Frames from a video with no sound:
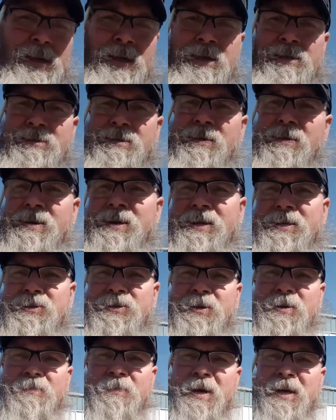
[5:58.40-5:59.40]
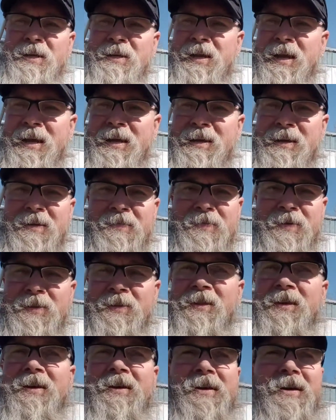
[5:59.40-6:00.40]
it's a lot easier to maintain
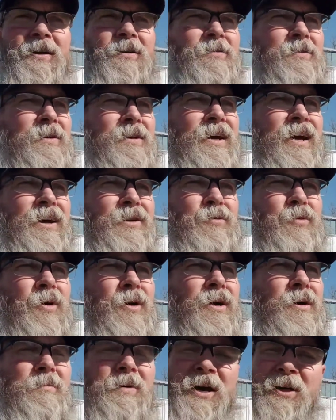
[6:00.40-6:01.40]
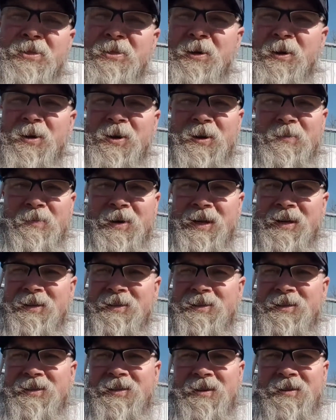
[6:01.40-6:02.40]
everything. I only got to work about 30
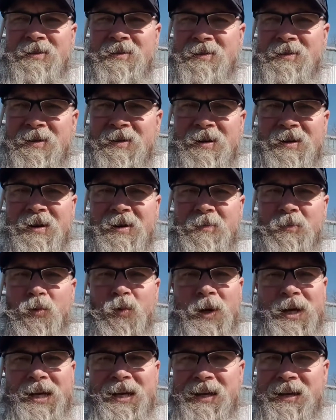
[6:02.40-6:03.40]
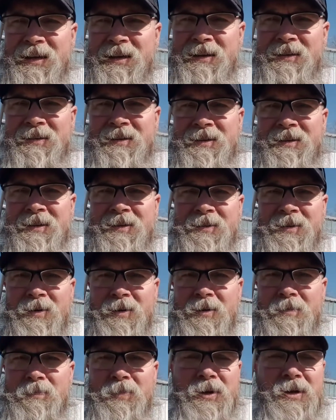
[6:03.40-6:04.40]
minutes a week
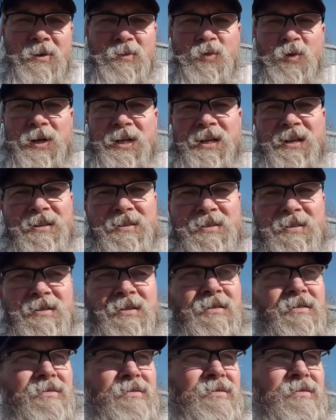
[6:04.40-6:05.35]
on pulling weeds.